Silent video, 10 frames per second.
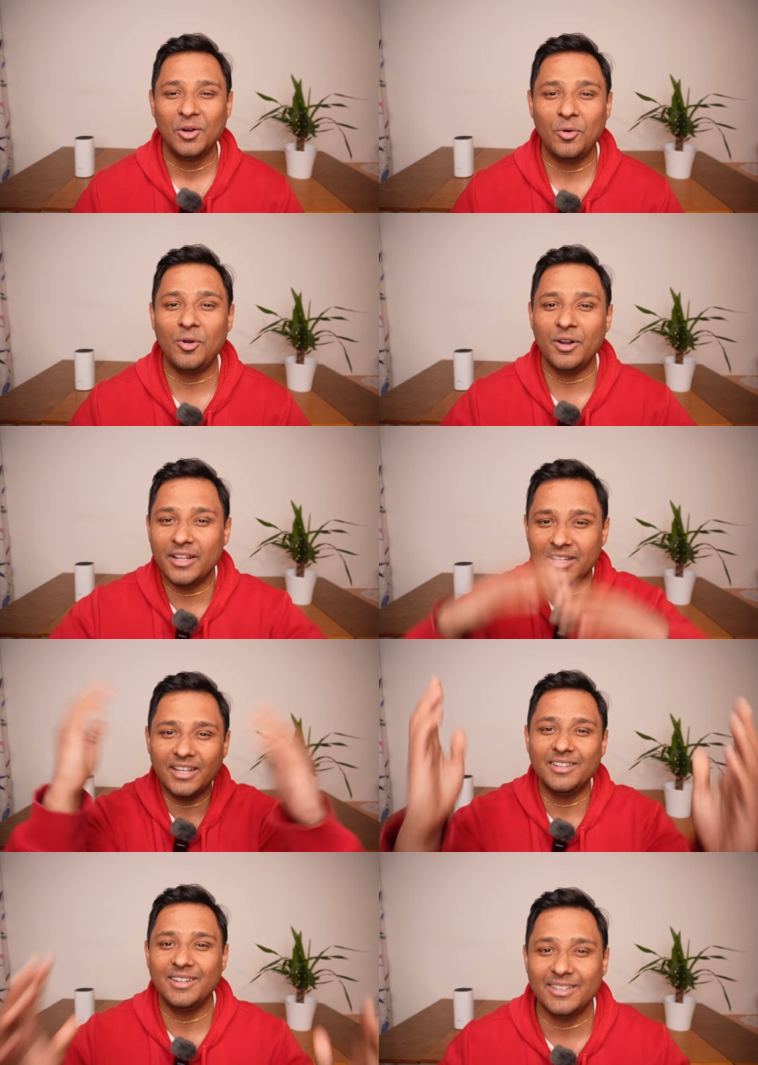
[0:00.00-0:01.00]
or any
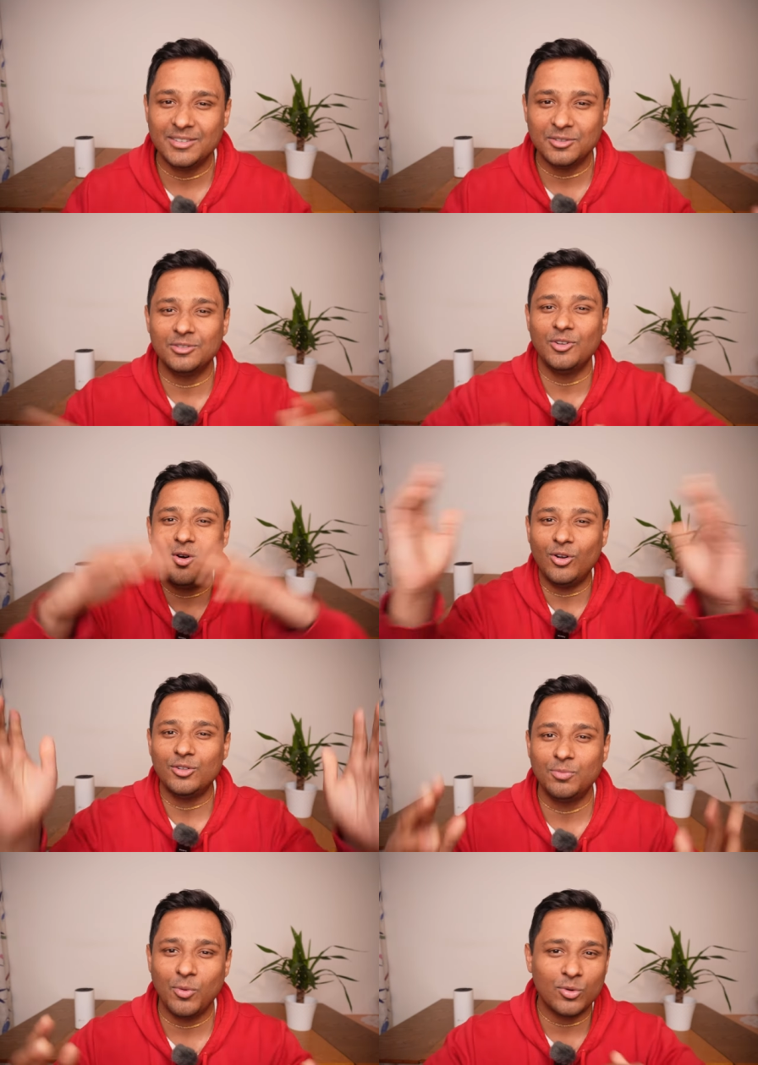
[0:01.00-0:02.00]
other astrology or
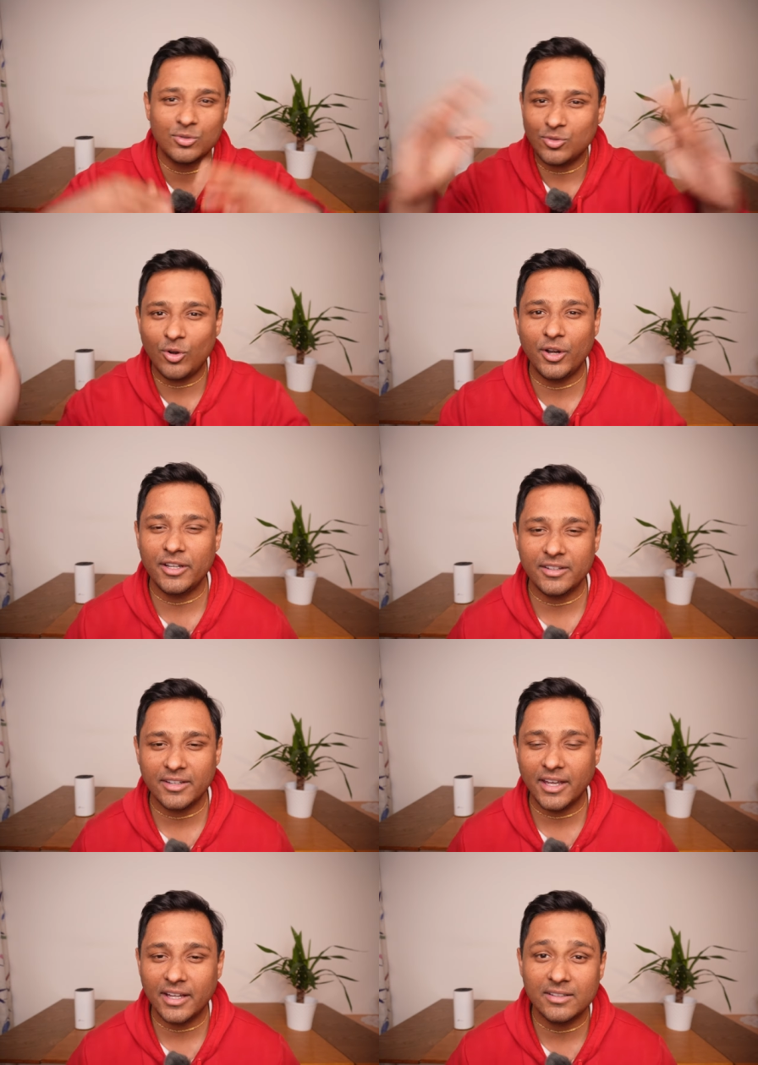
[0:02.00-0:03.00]
sports or
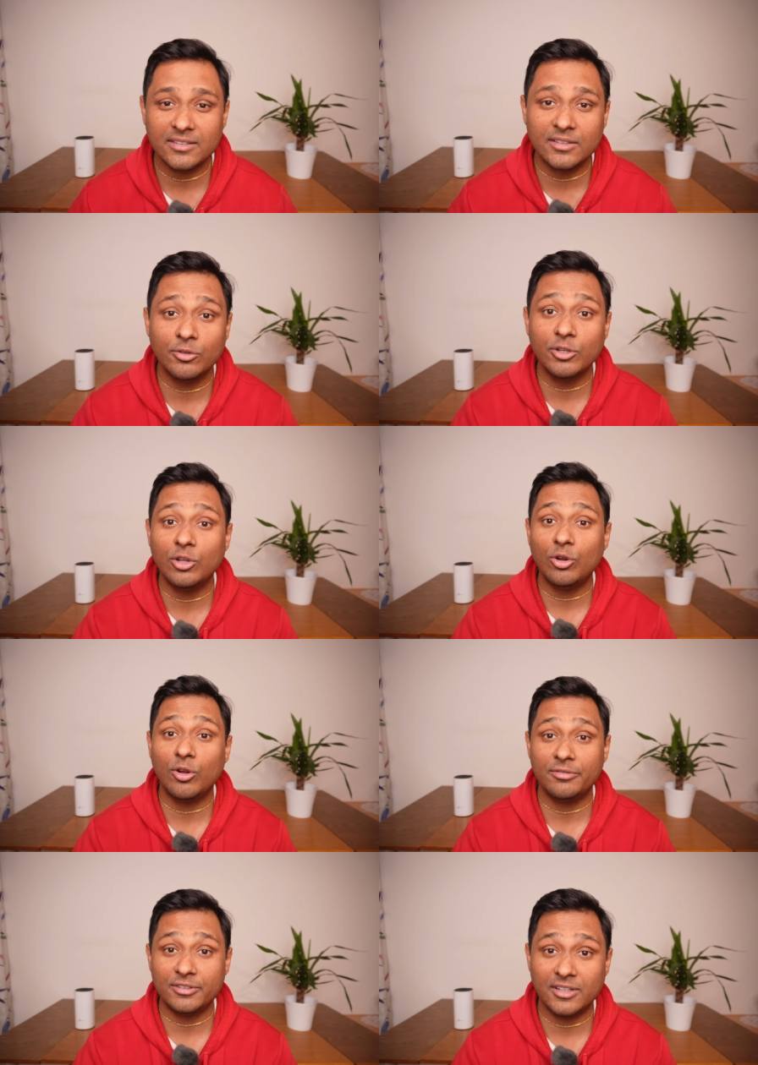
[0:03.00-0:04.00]
anything else during your
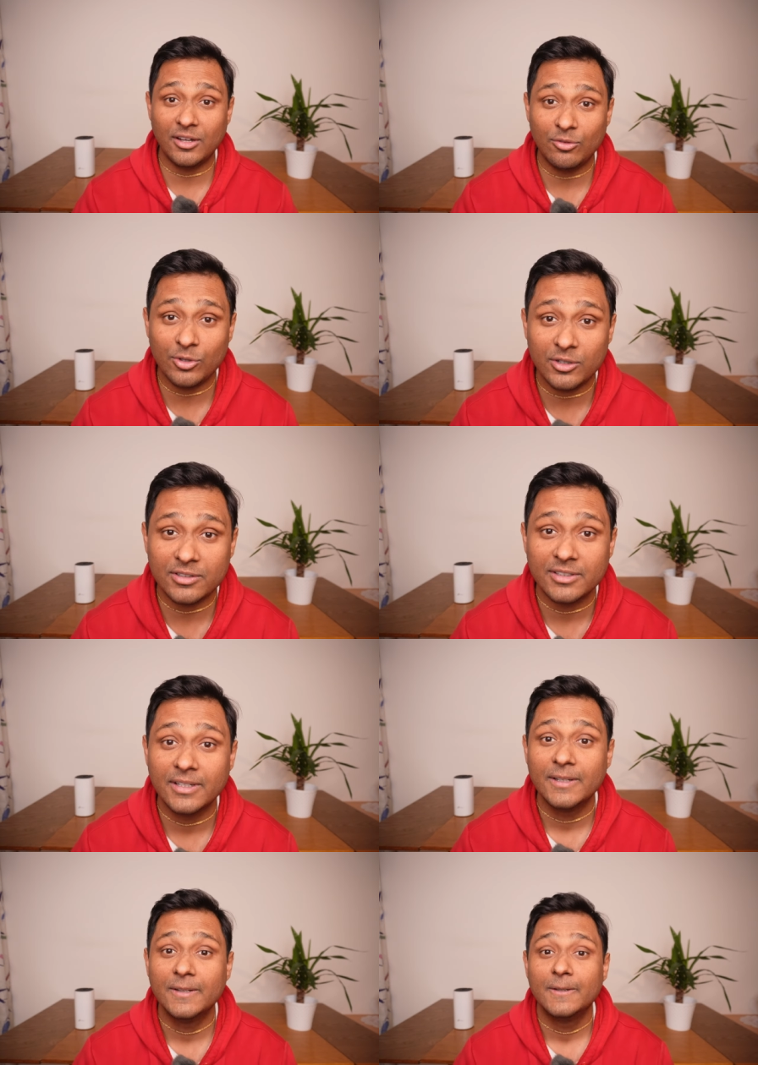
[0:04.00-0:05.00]
office hours,
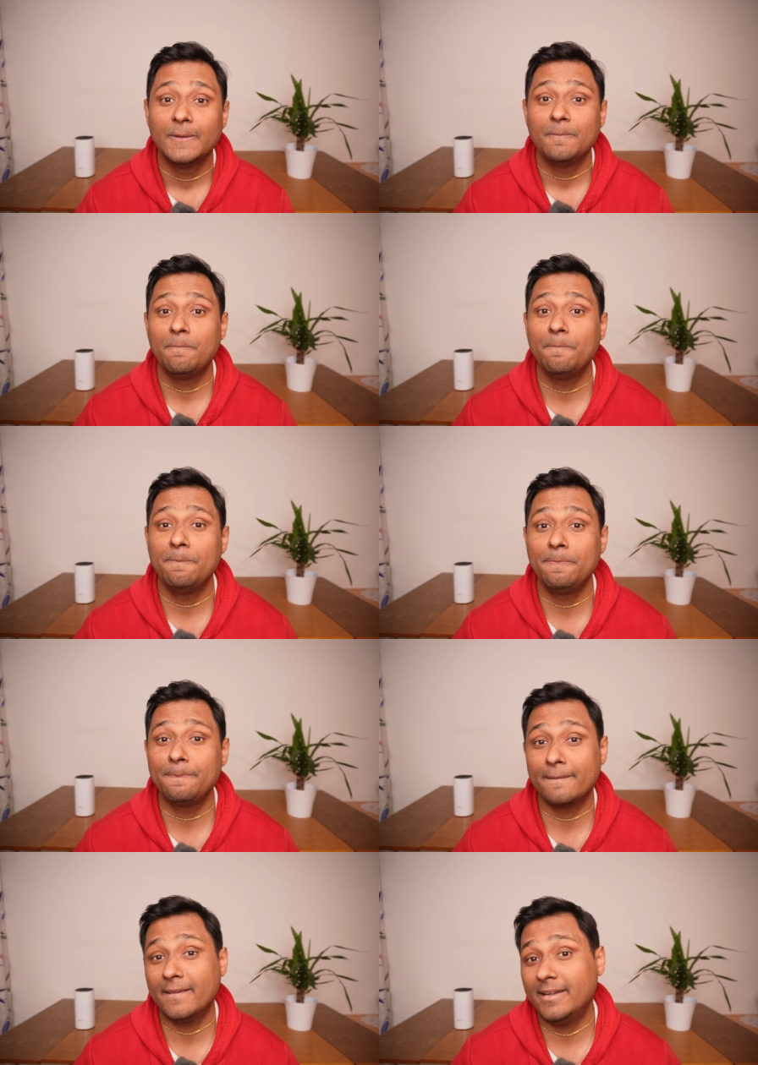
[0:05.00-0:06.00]

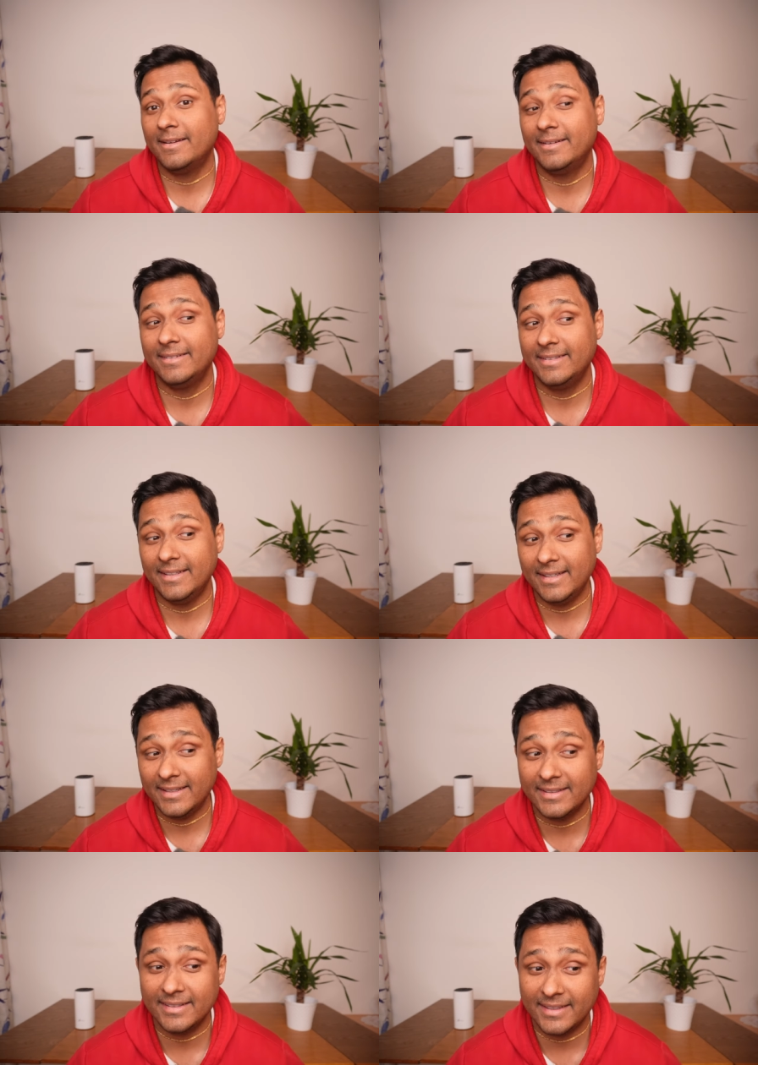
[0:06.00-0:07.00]
then
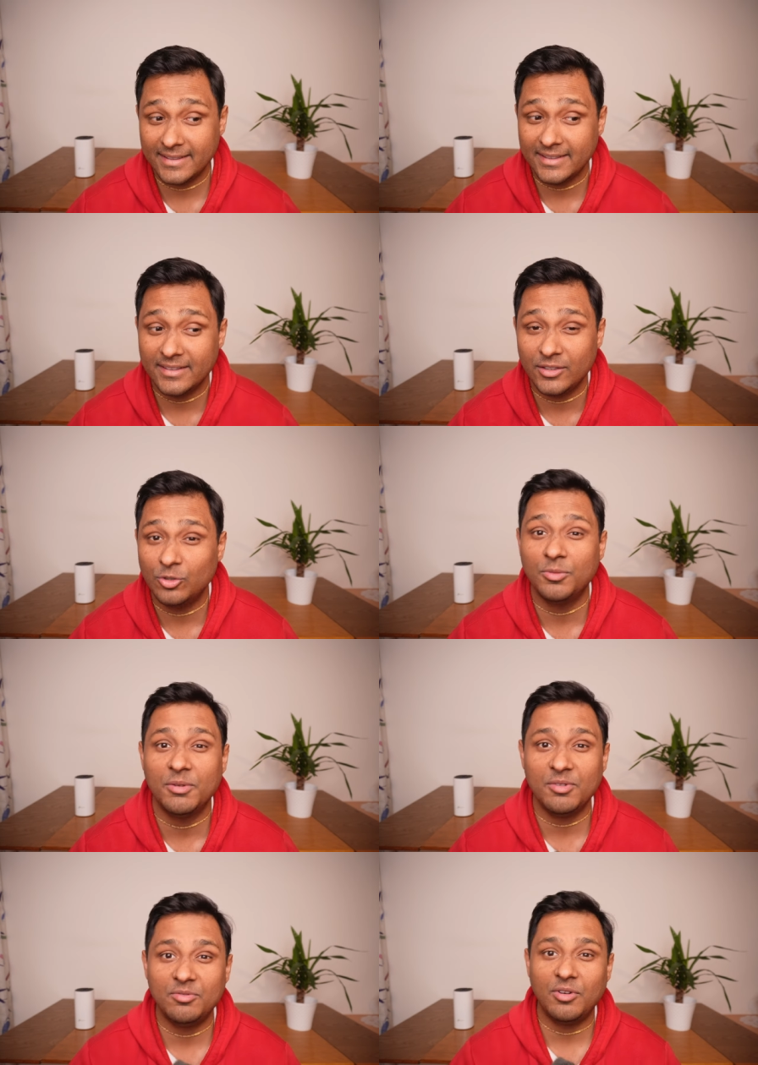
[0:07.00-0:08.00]
you may
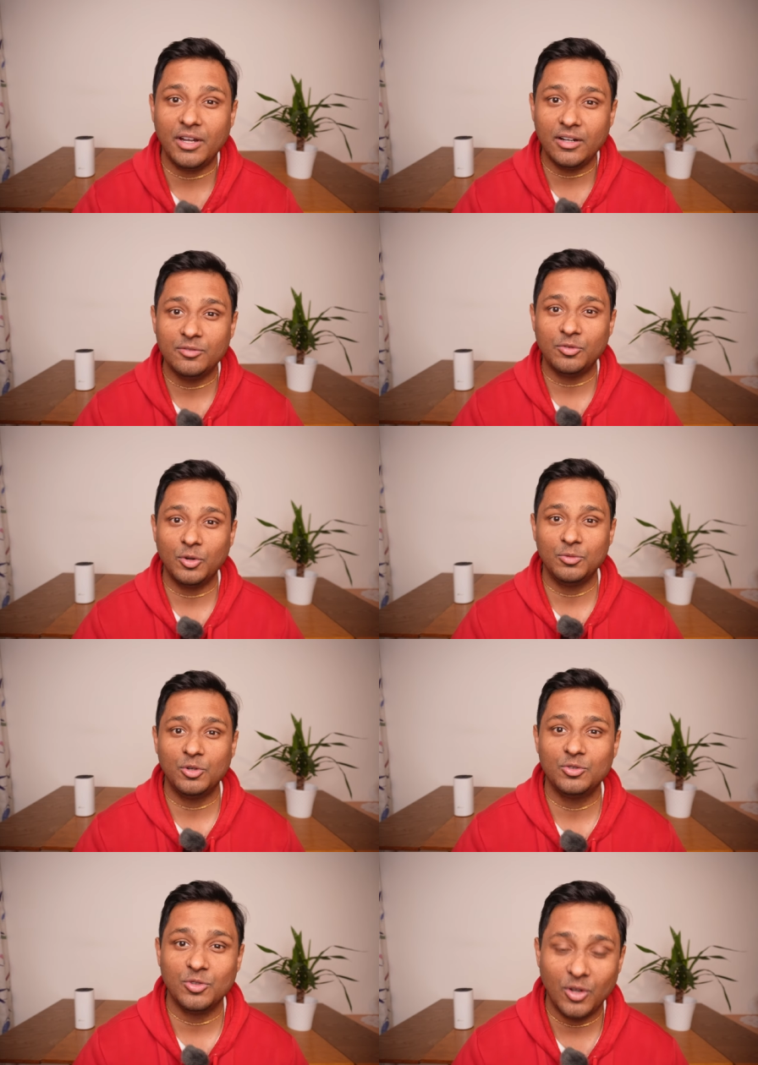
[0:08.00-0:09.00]
be fired from
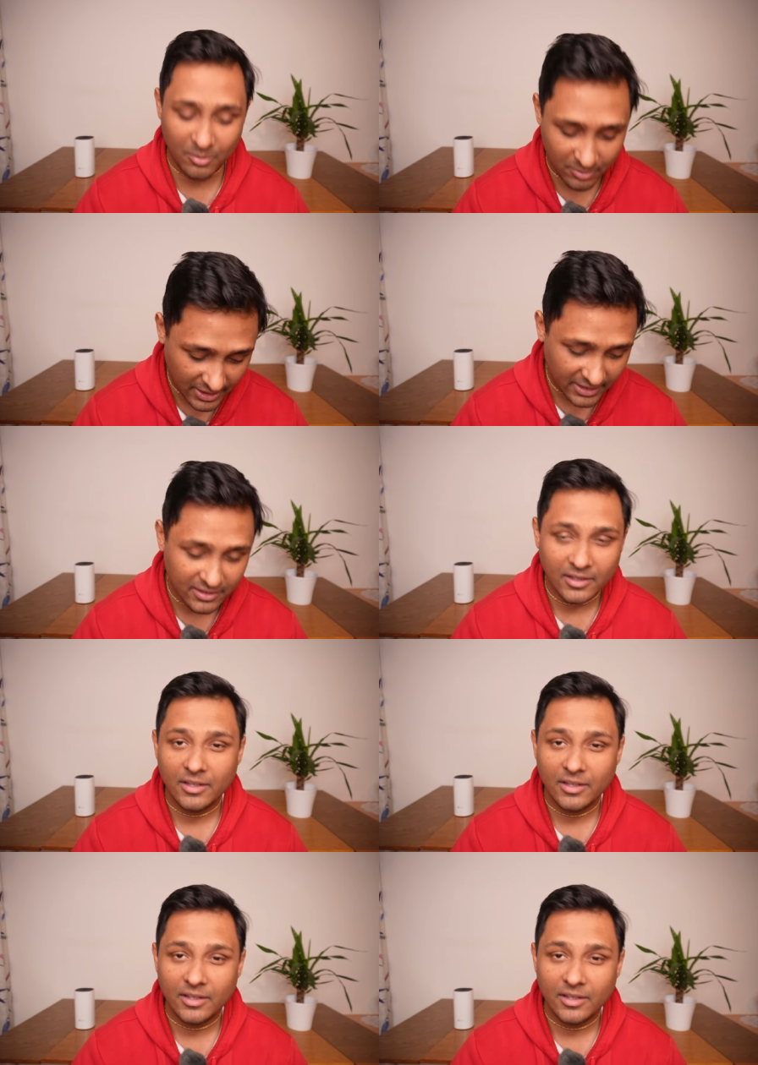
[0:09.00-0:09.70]
your job, right?